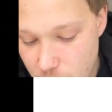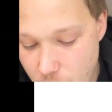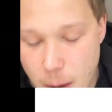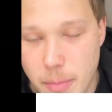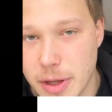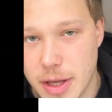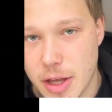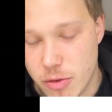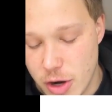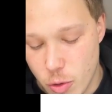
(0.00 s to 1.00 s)
complicated,
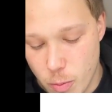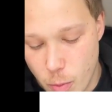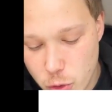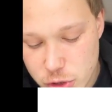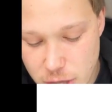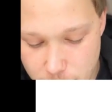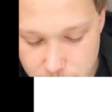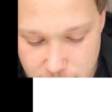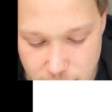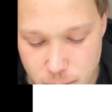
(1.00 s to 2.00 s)
right, or most
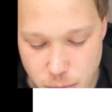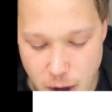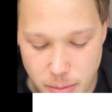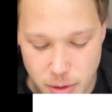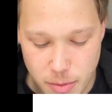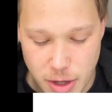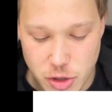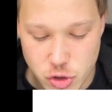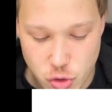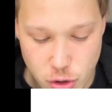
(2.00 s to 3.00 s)
complicated problem
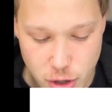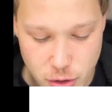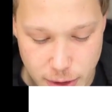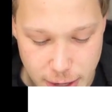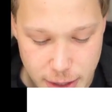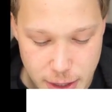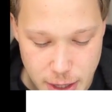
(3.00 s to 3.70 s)
in torque, right?